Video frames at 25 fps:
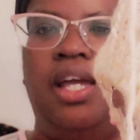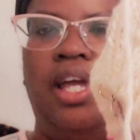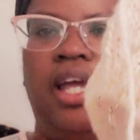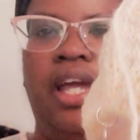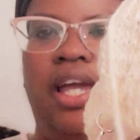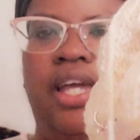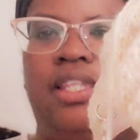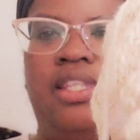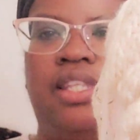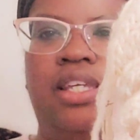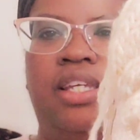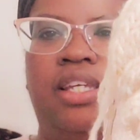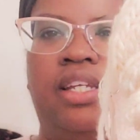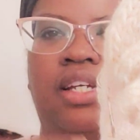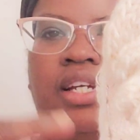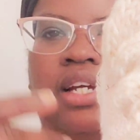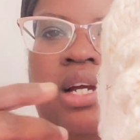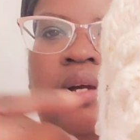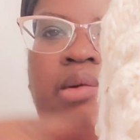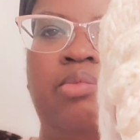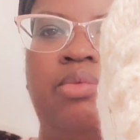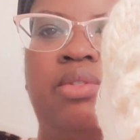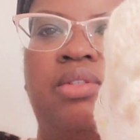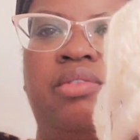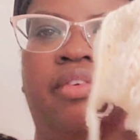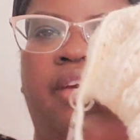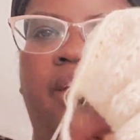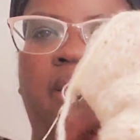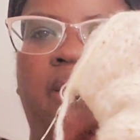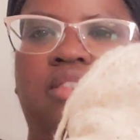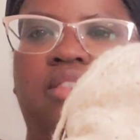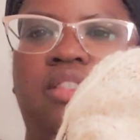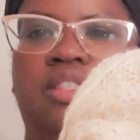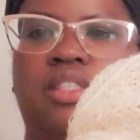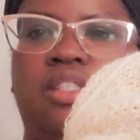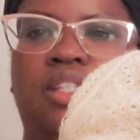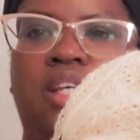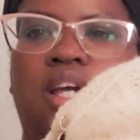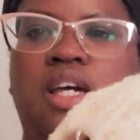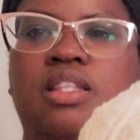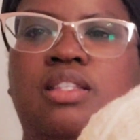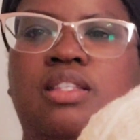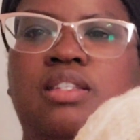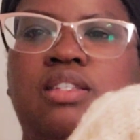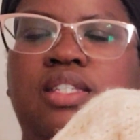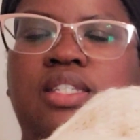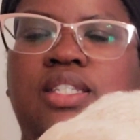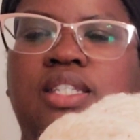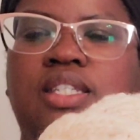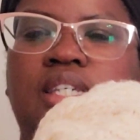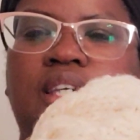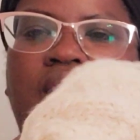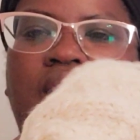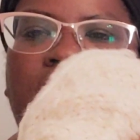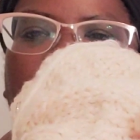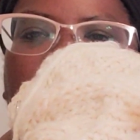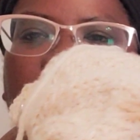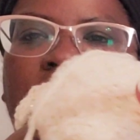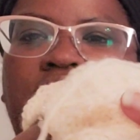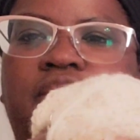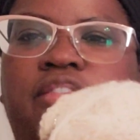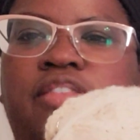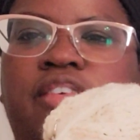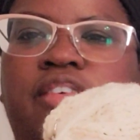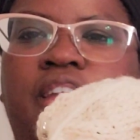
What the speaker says: and then it comes around to the other sleeve,